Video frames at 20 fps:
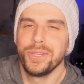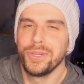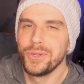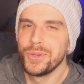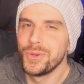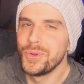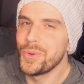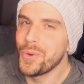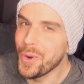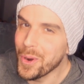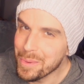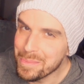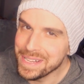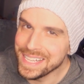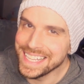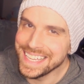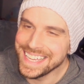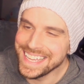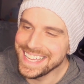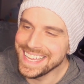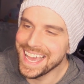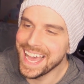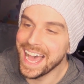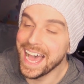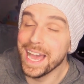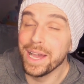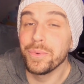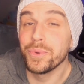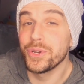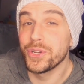Normally,
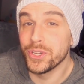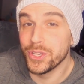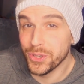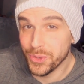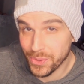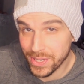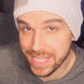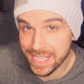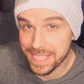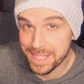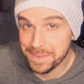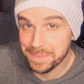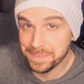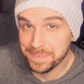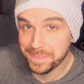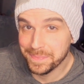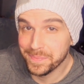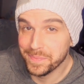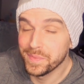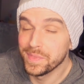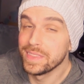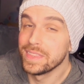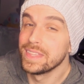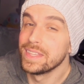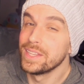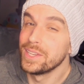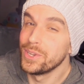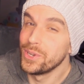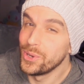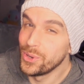I would agree.
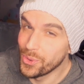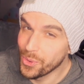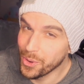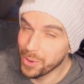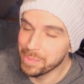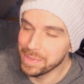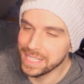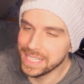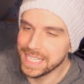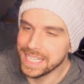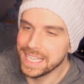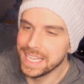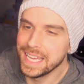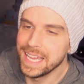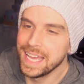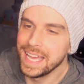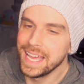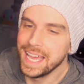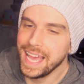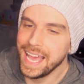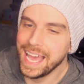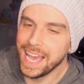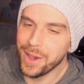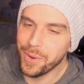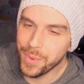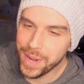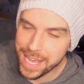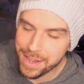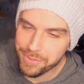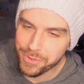Normally,
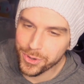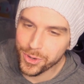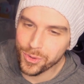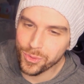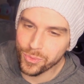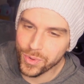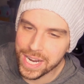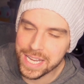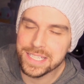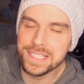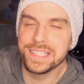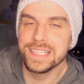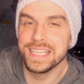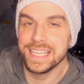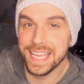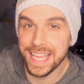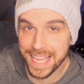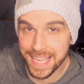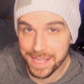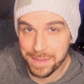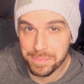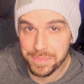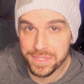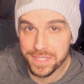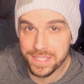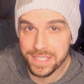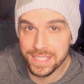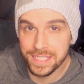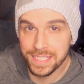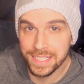however, wrestling
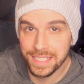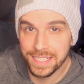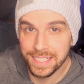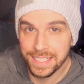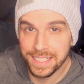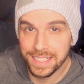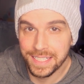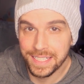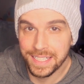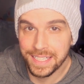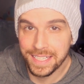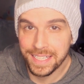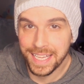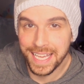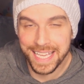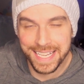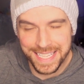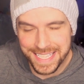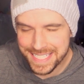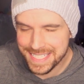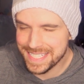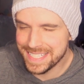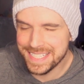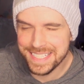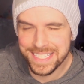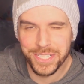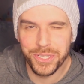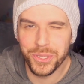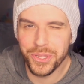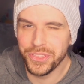games, and this is
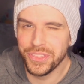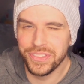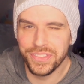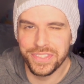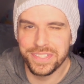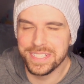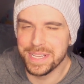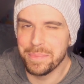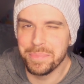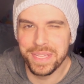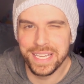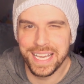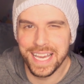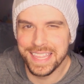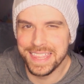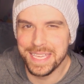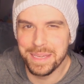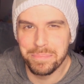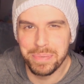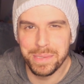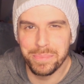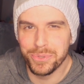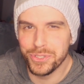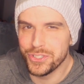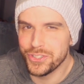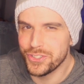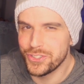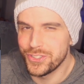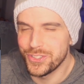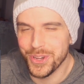still something I think people
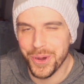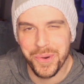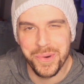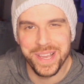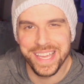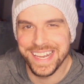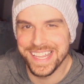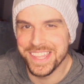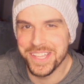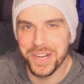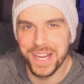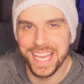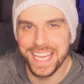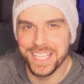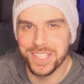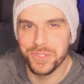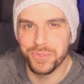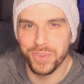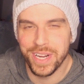just don't get in their heads.